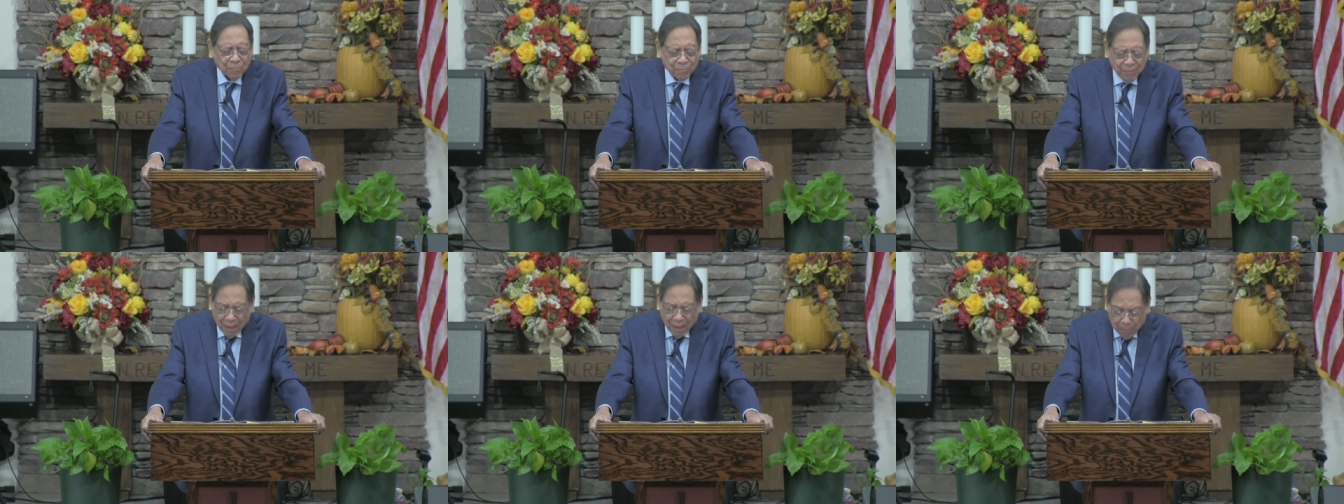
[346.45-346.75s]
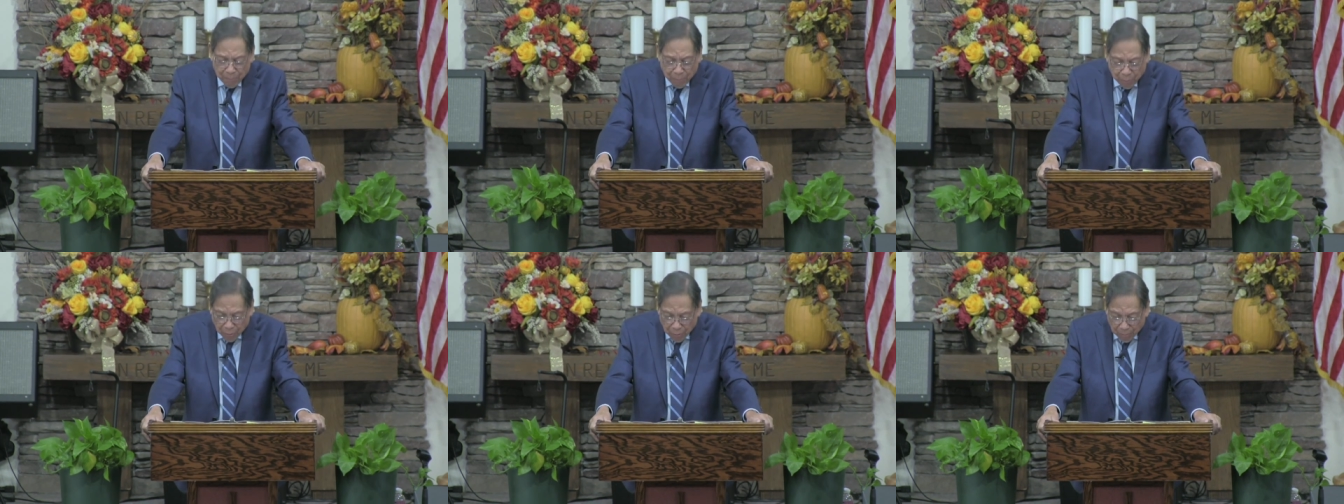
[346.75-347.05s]

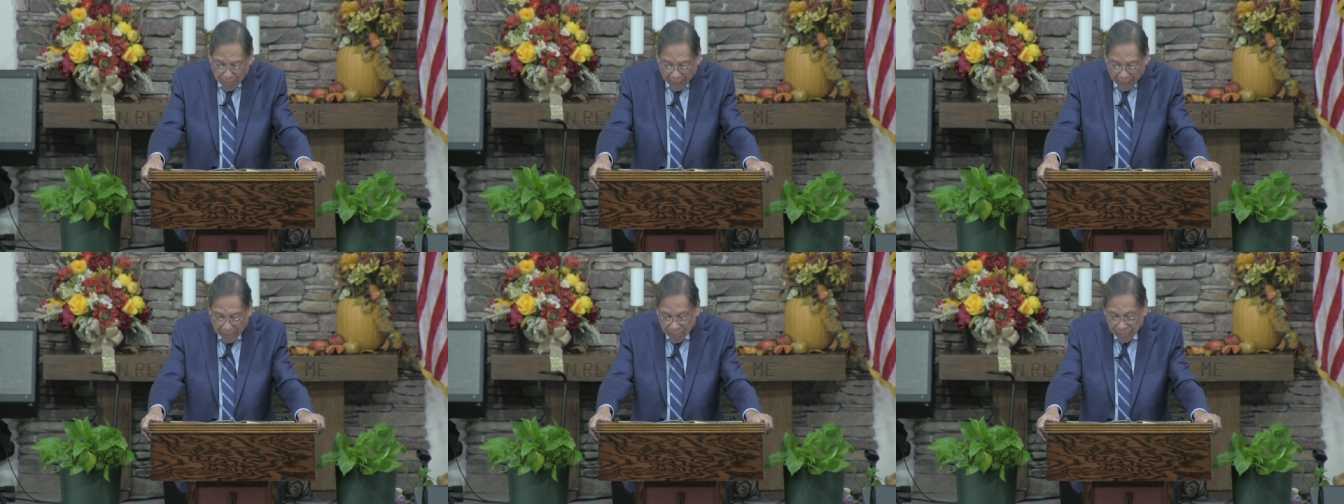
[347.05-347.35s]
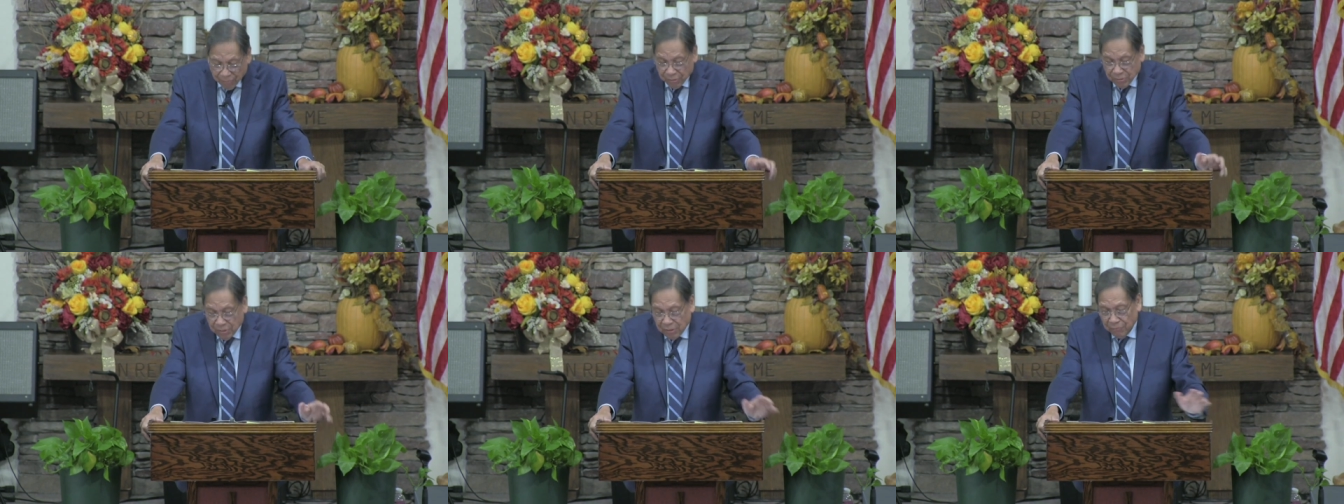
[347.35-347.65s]
that poor man,
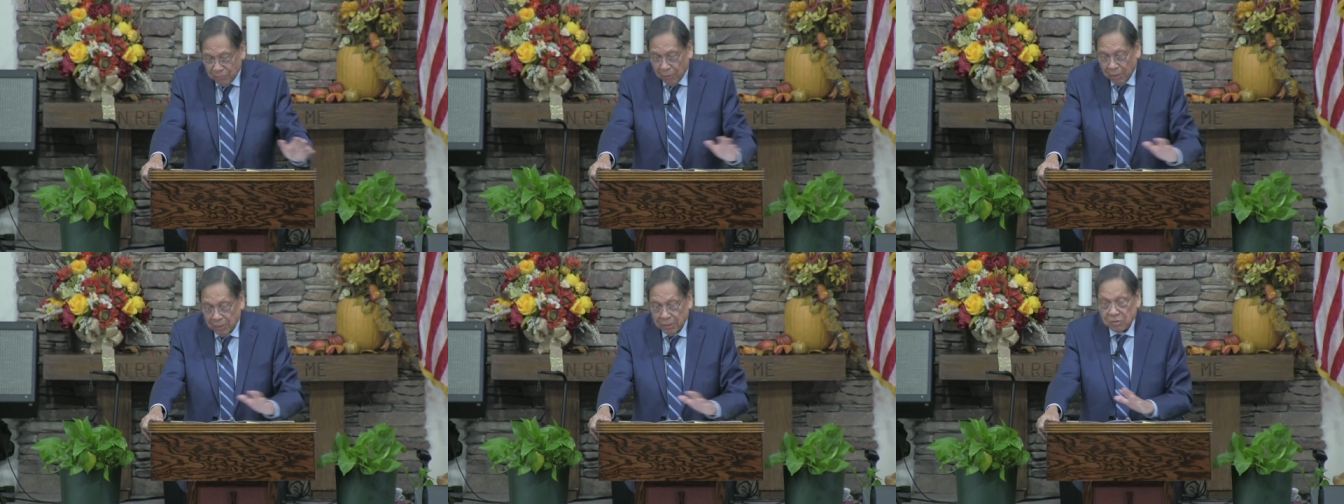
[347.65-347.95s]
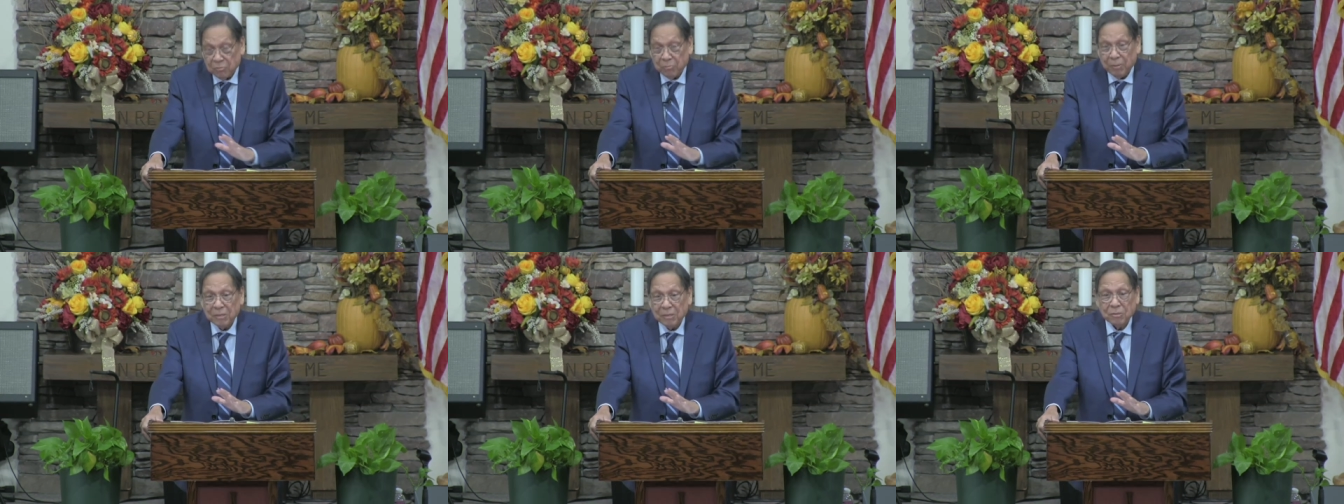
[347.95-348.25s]
first of all,
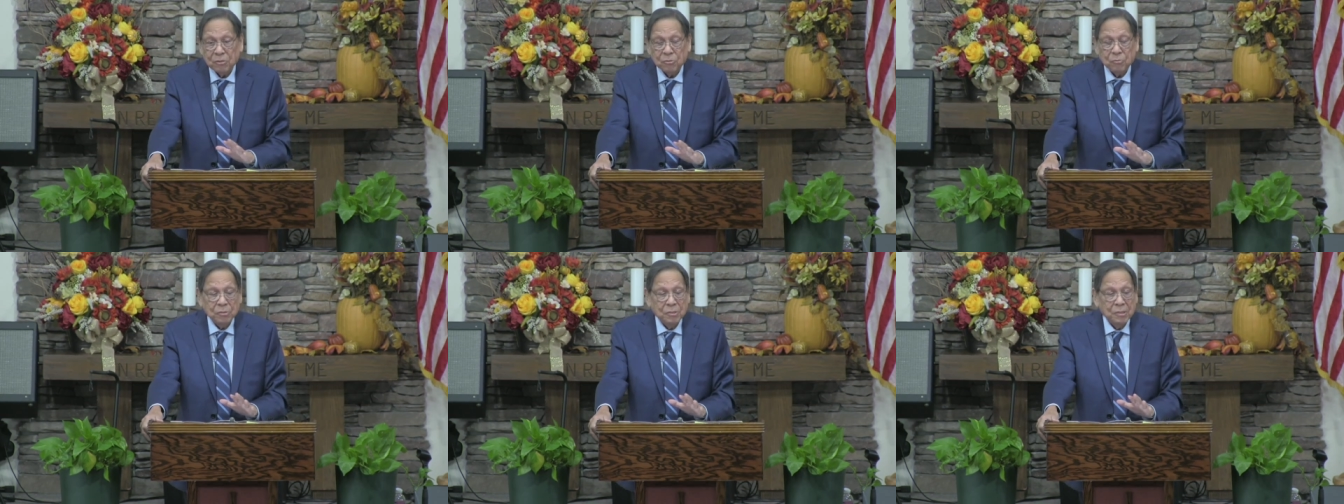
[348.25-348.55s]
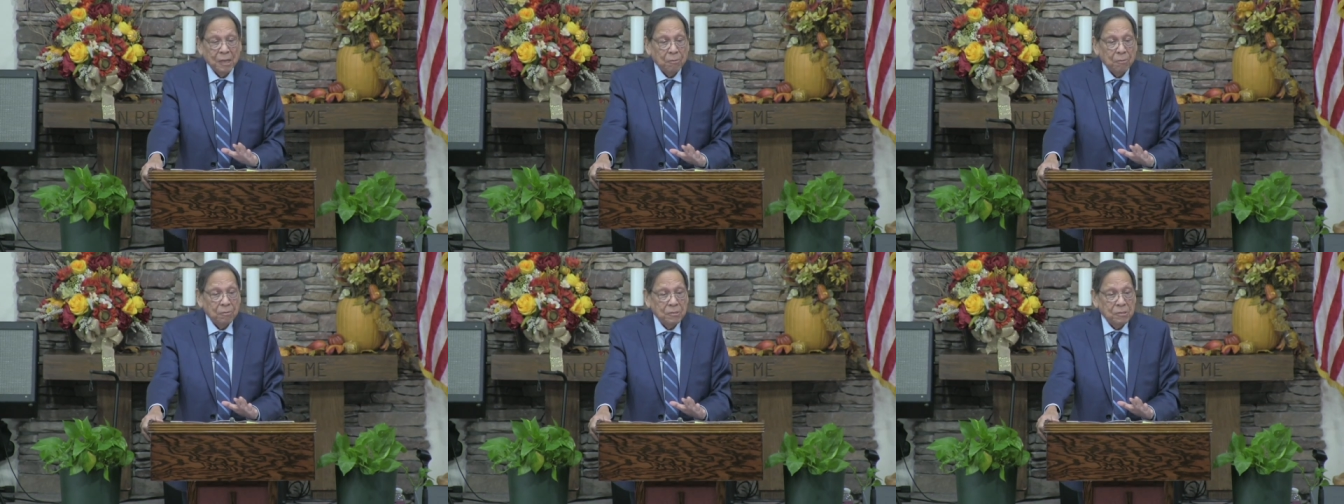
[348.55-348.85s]
his message was
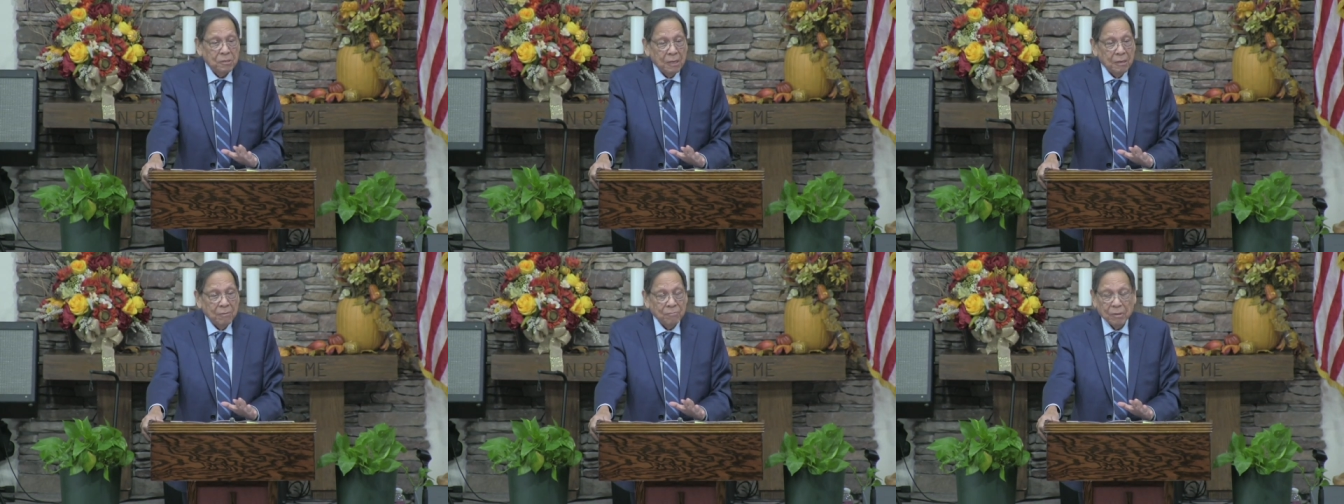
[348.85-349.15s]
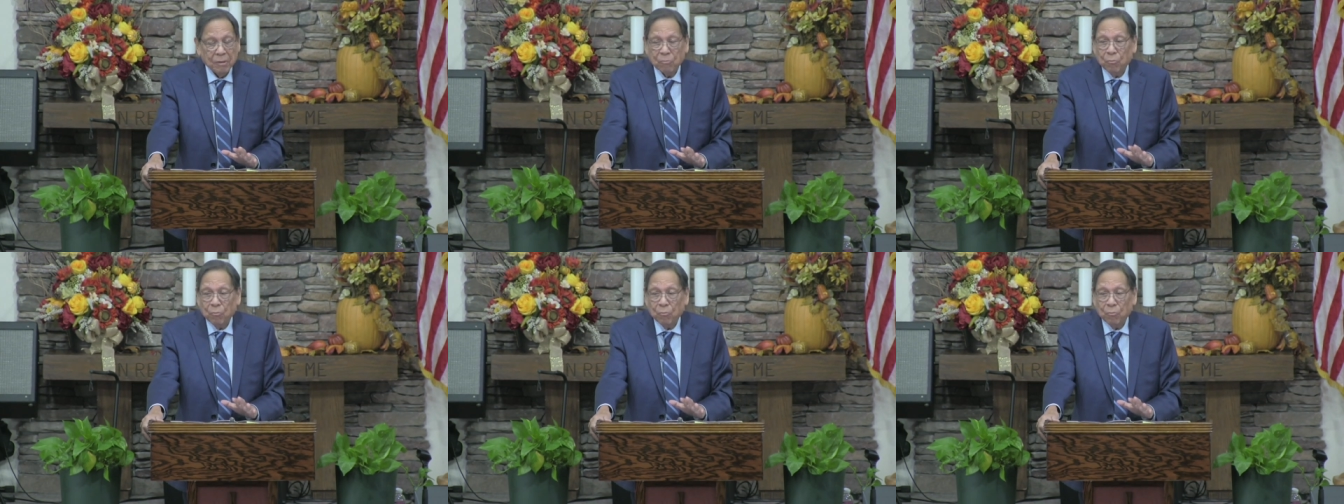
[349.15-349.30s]
not received,